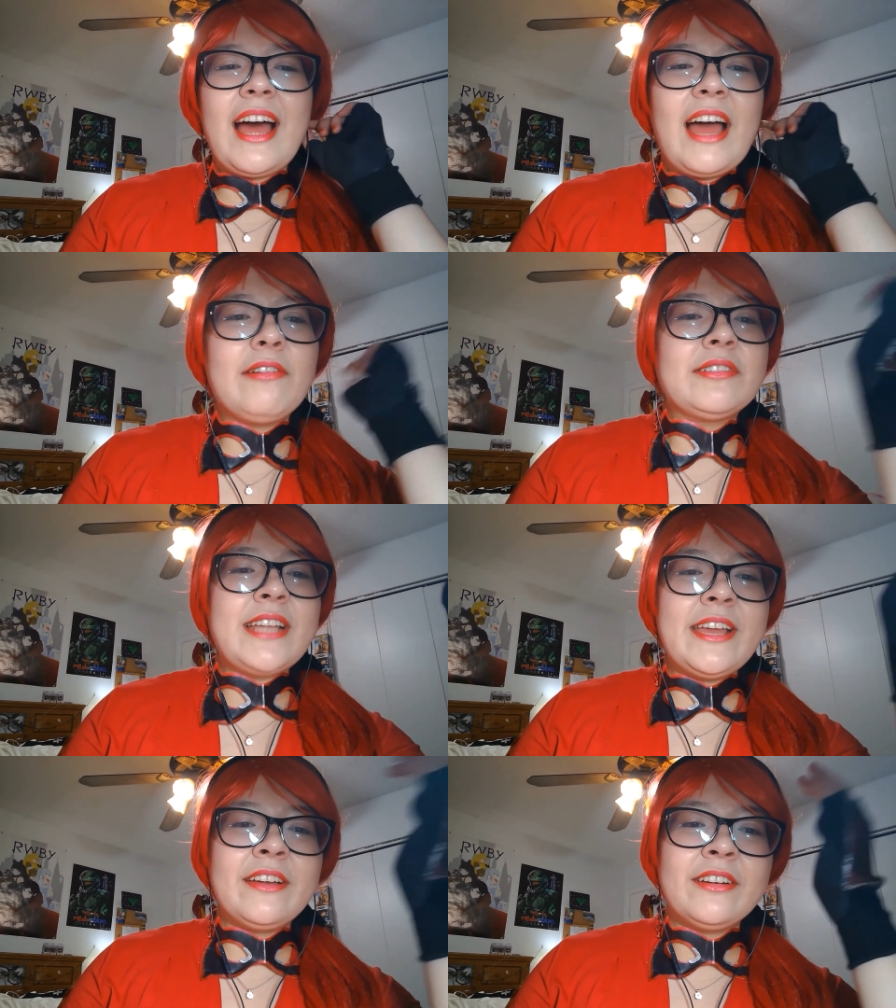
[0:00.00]
I will
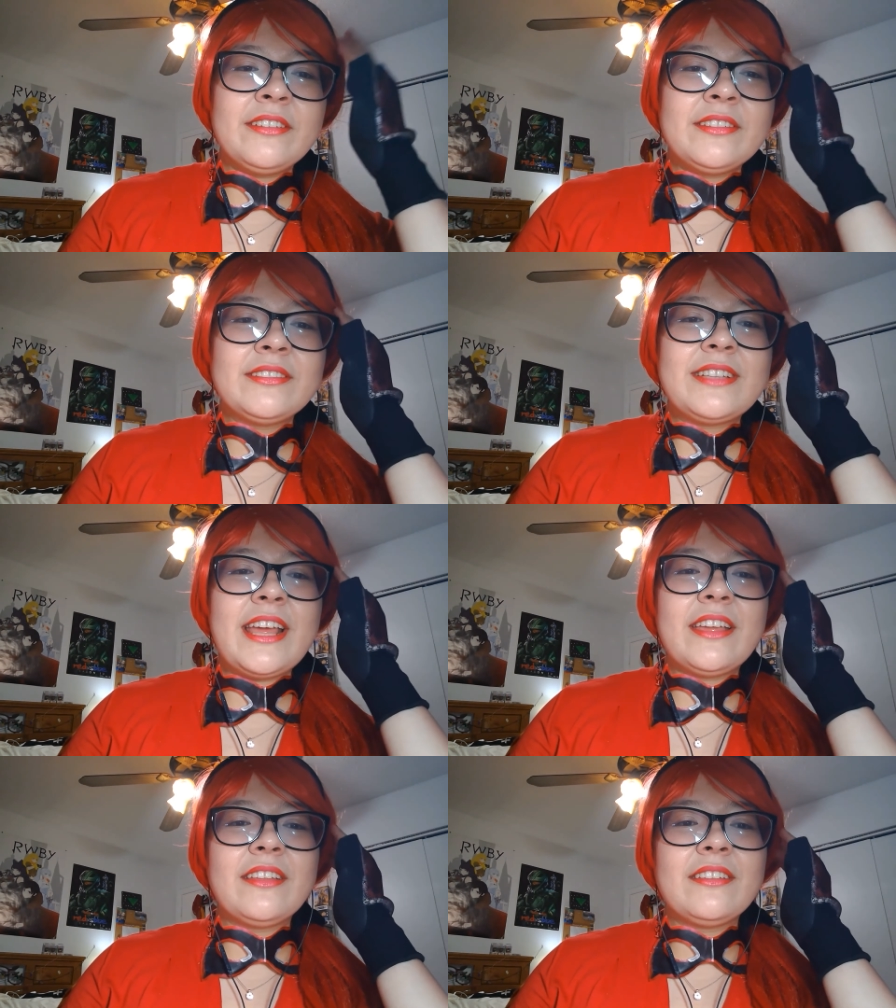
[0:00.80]
take her
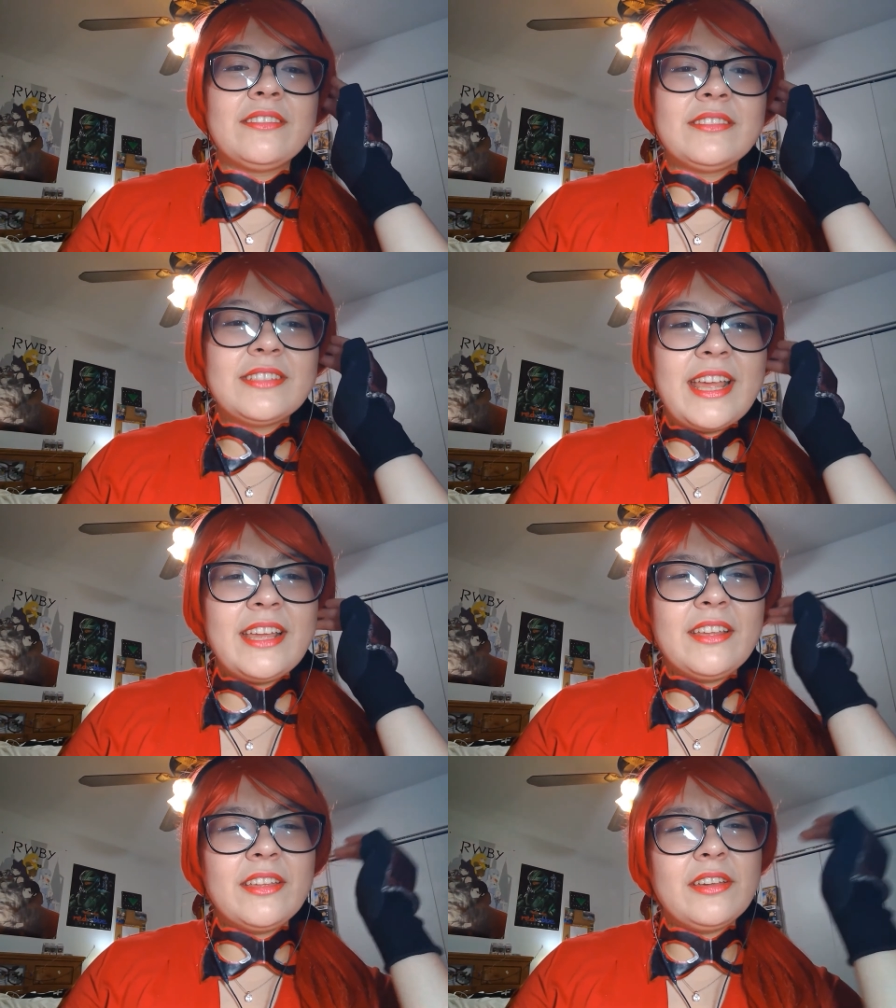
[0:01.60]
take take
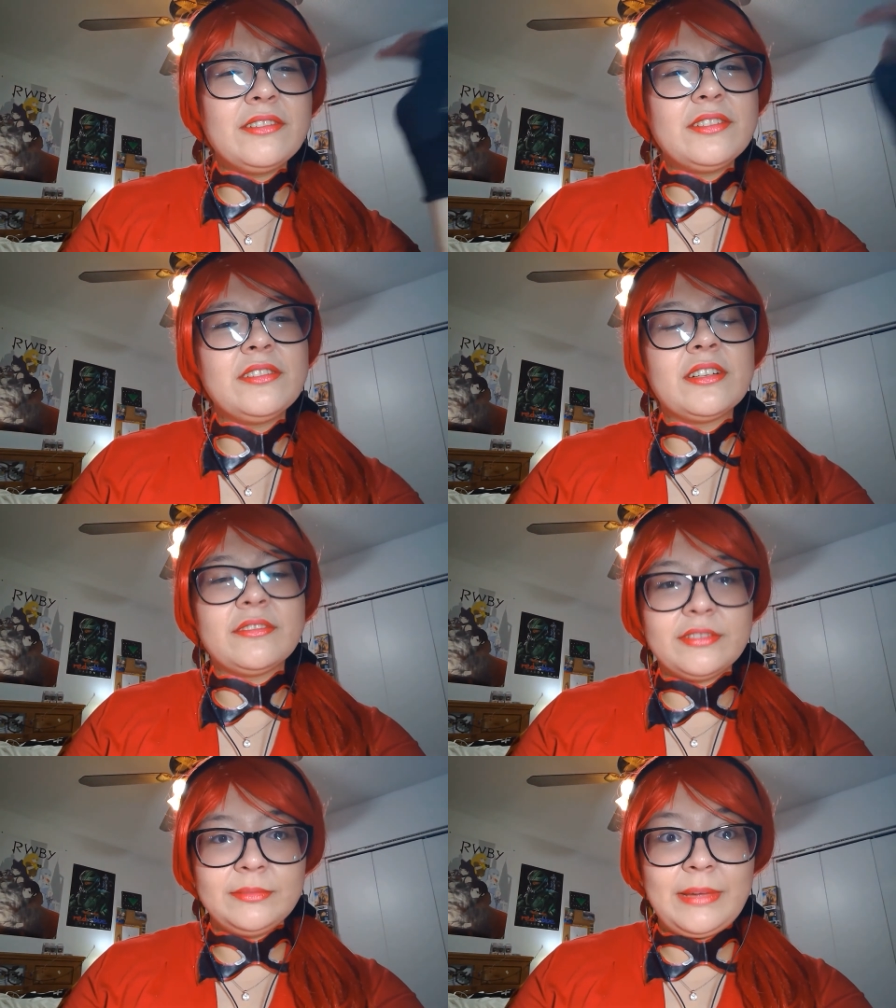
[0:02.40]
you to her
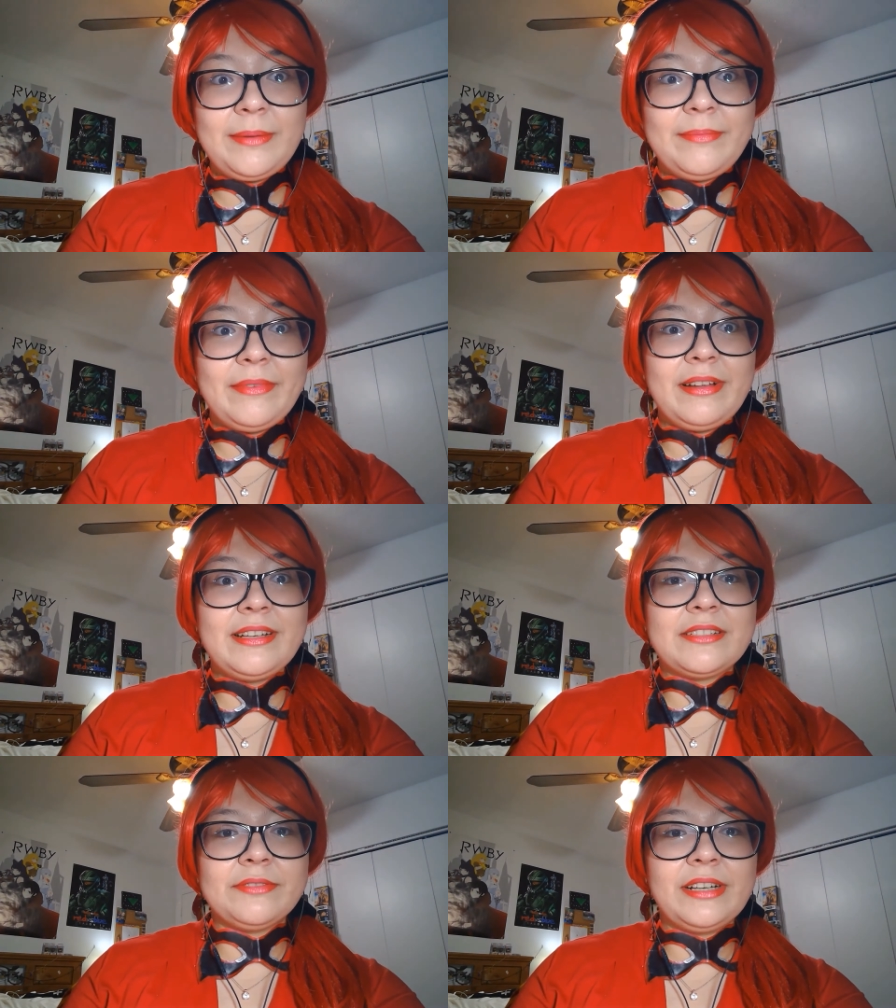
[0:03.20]
room. I'm uh,
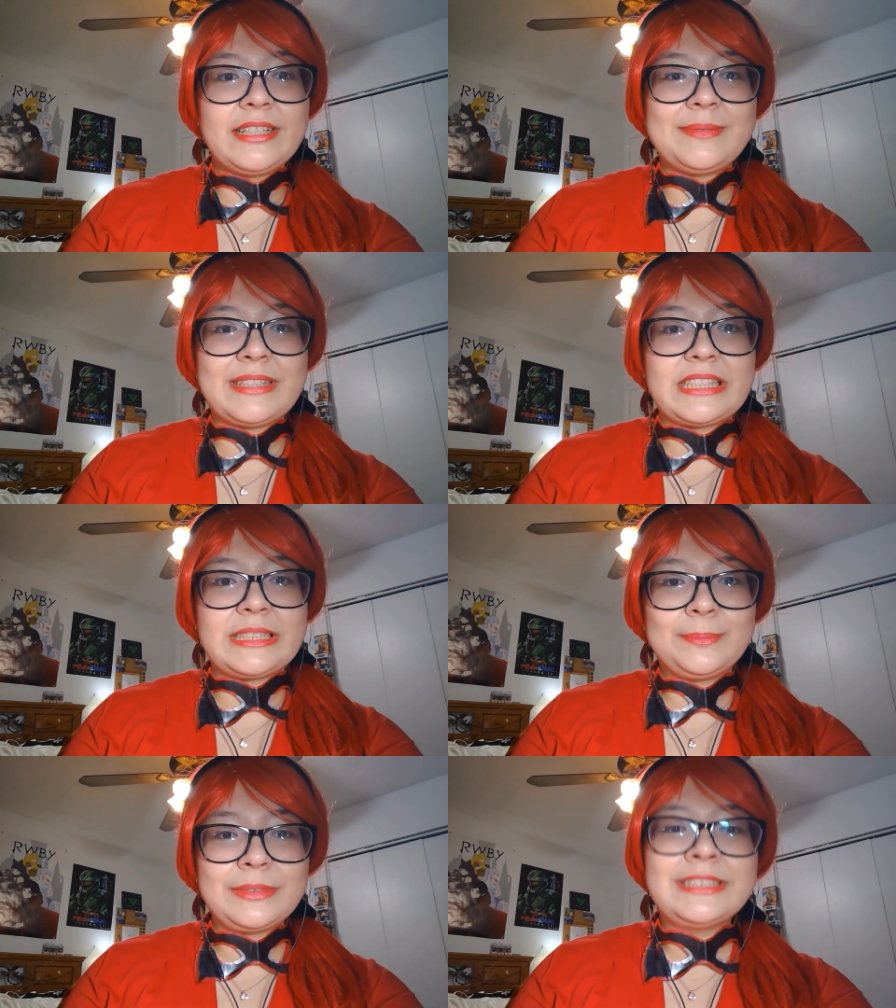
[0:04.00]
just realizing up.
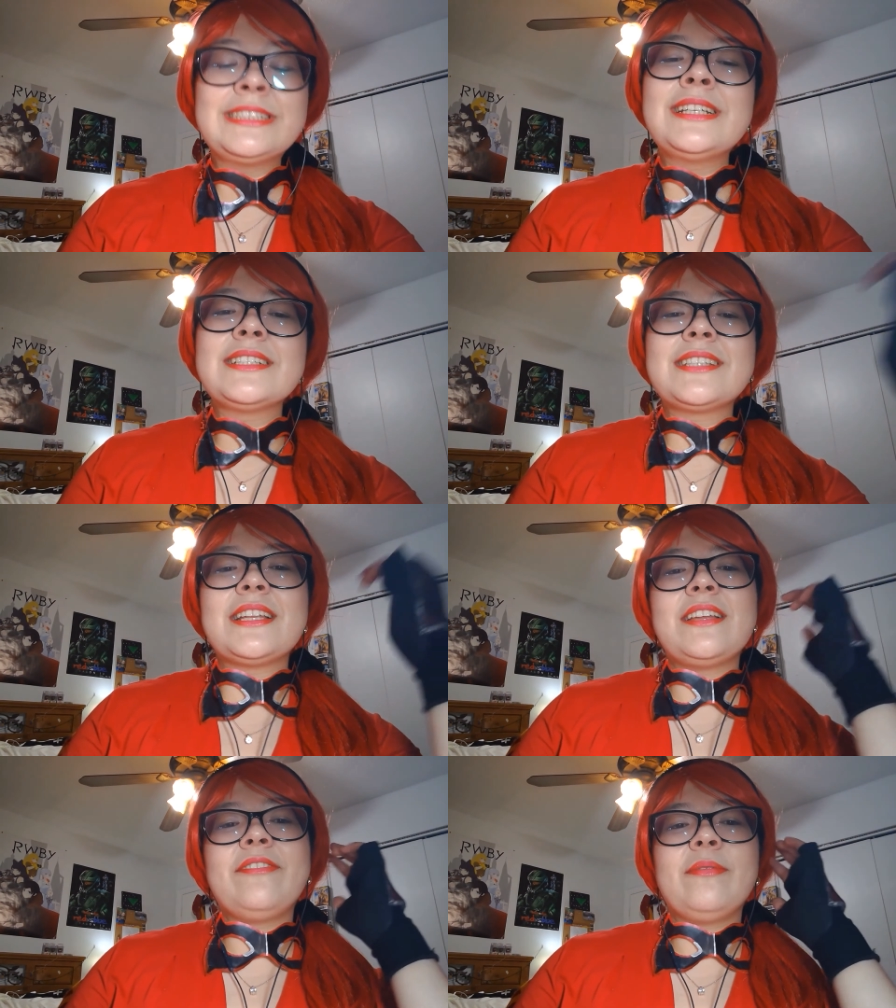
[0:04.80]
stop,"
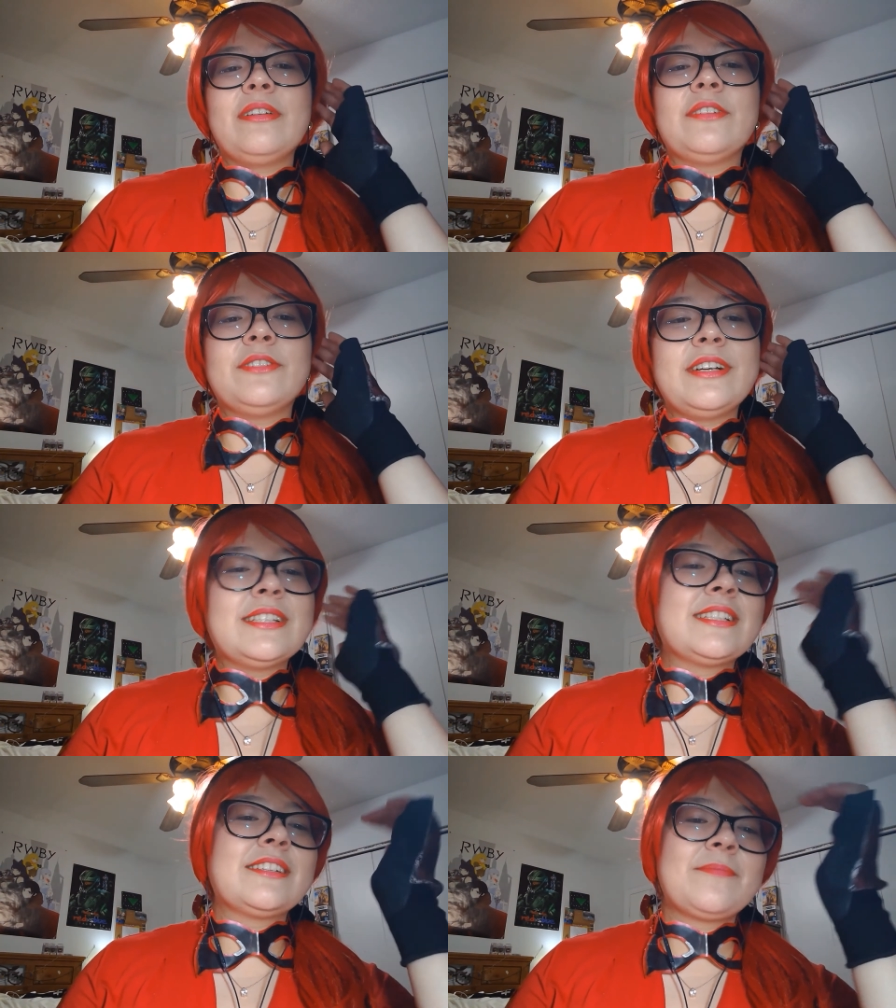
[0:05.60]
said a familiar voice.